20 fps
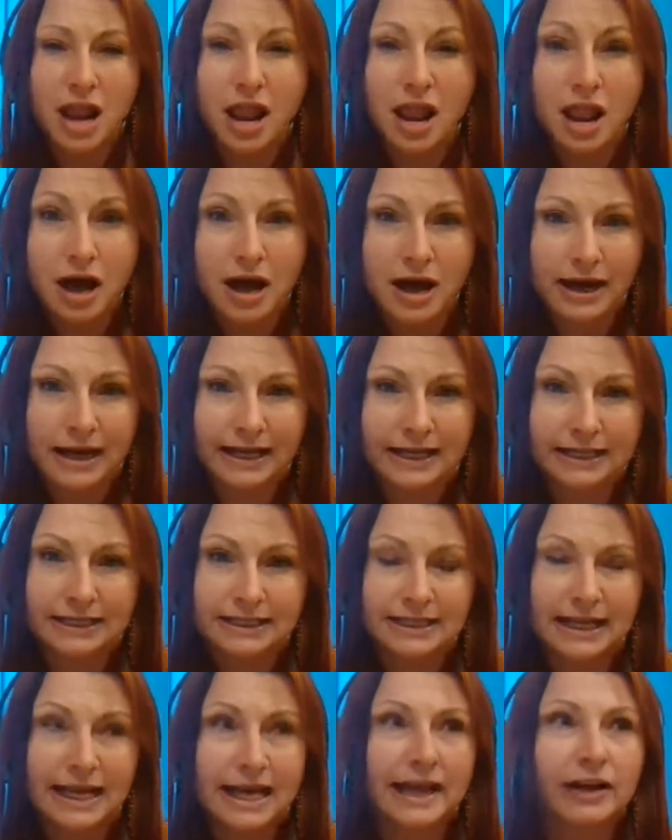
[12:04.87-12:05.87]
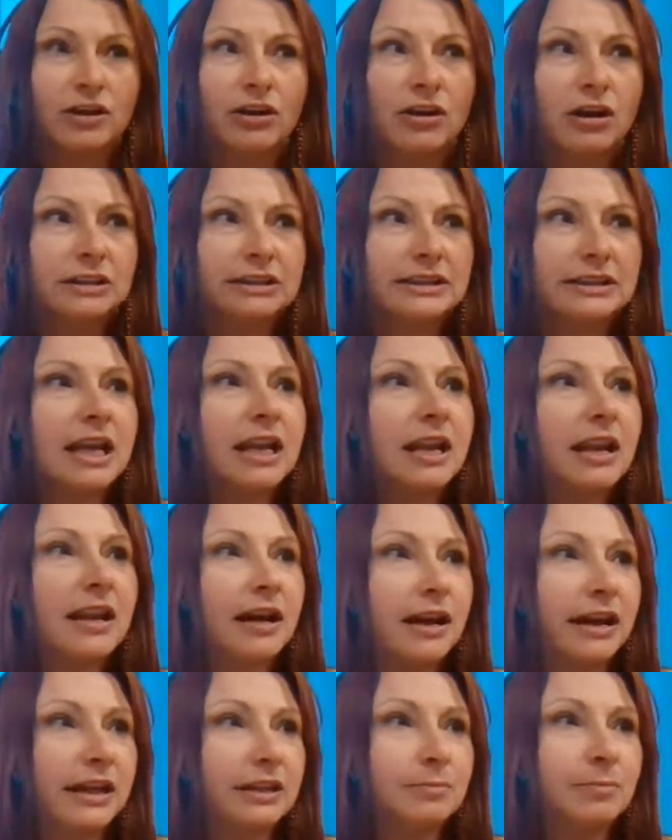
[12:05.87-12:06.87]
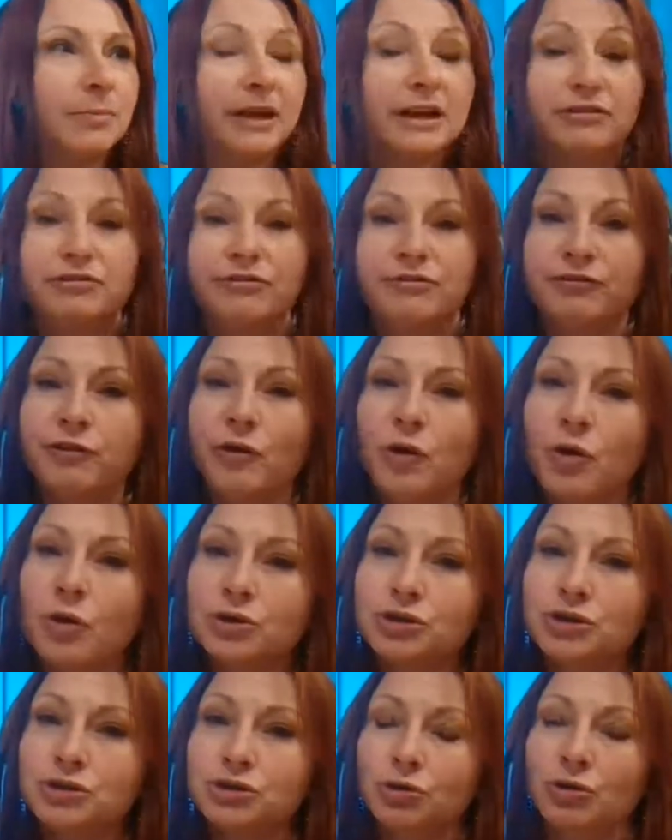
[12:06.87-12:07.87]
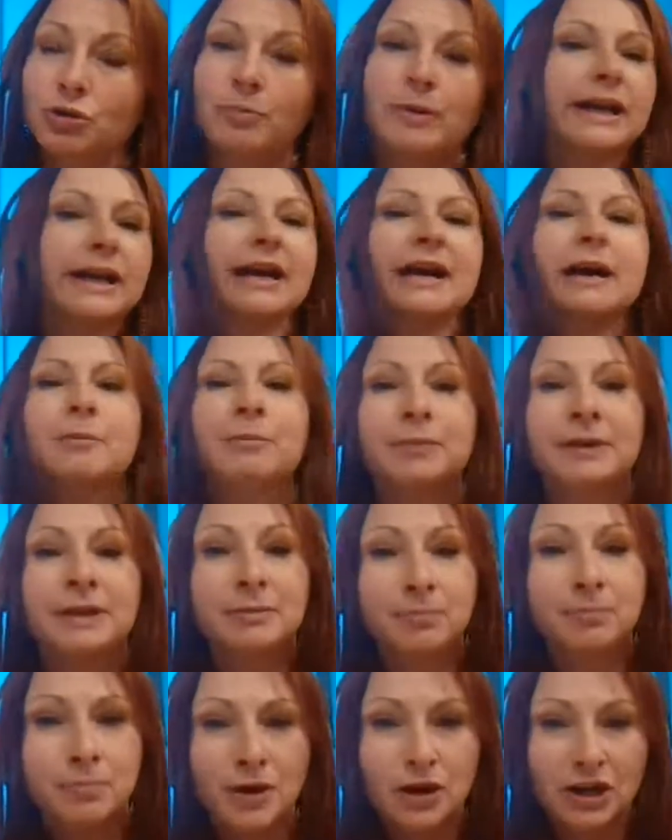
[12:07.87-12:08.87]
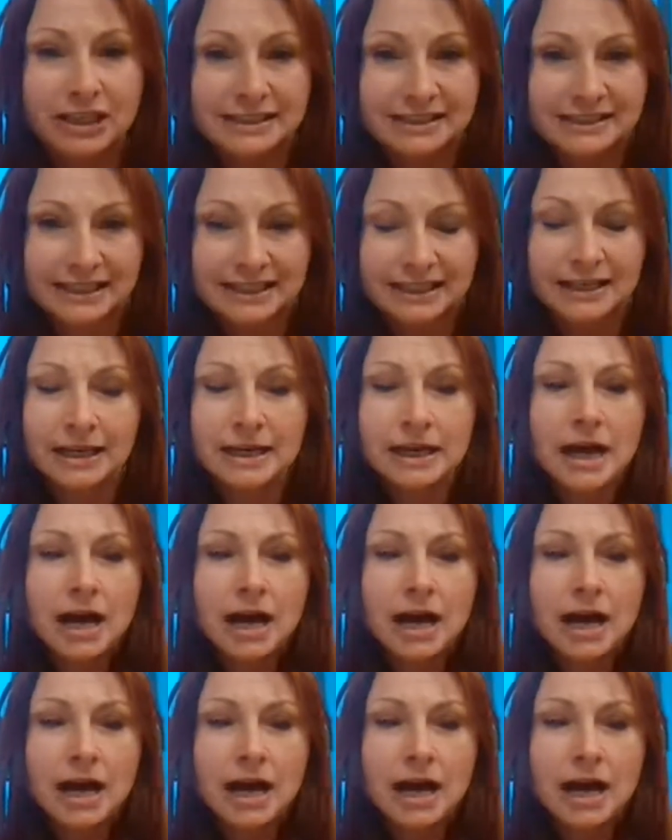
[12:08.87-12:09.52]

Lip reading: aligned, and not aligned by force or by company policy,